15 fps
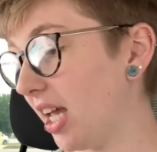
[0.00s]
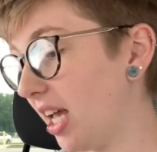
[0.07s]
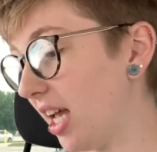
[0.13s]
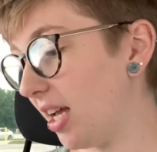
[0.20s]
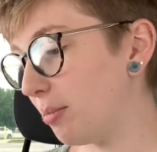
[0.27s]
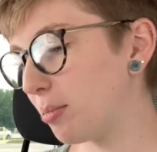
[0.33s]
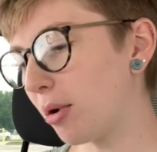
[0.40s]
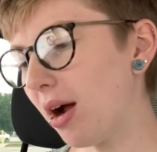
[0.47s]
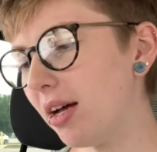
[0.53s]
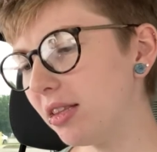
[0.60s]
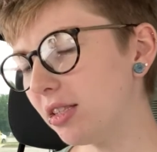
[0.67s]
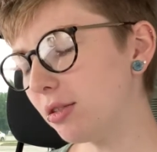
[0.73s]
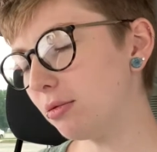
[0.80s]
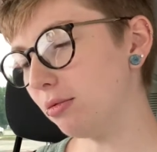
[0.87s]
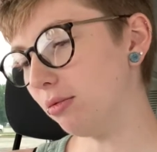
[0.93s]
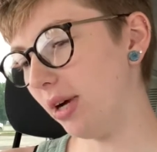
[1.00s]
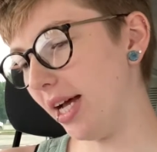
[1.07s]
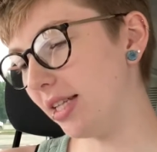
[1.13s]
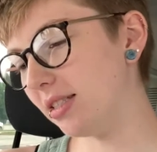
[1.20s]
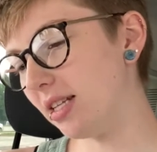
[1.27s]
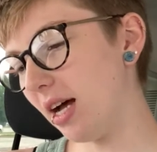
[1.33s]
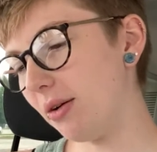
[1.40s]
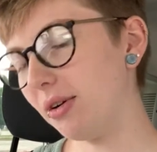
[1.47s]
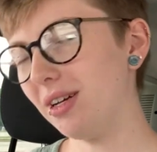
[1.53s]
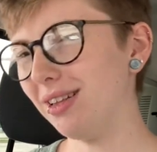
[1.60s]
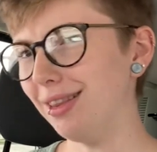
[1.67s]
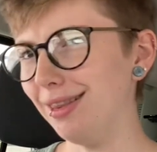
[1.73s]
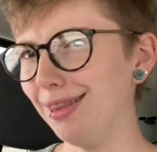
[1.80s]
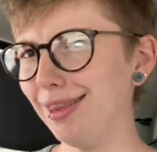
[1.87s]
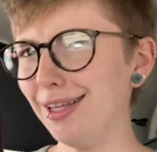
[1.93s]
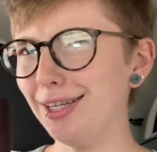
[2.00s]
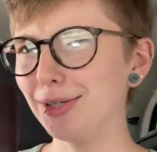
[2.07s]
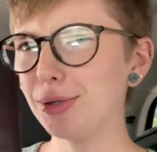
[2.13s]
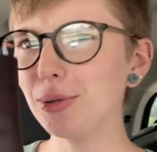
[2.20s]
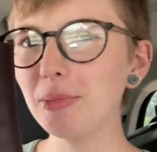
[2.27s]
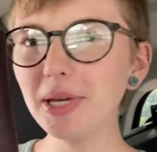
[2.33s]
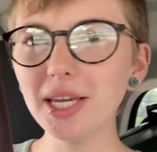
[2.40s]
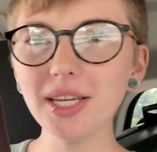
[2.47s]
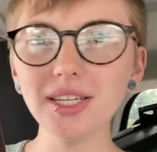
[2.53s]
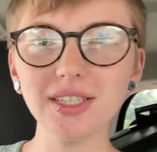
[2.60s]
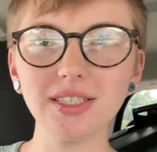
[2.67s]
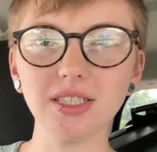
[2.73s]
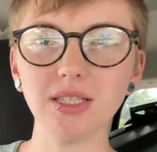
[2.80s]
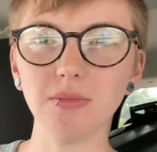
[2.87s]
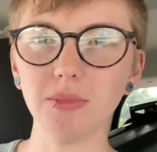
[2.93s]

it brought the reds out a little bit,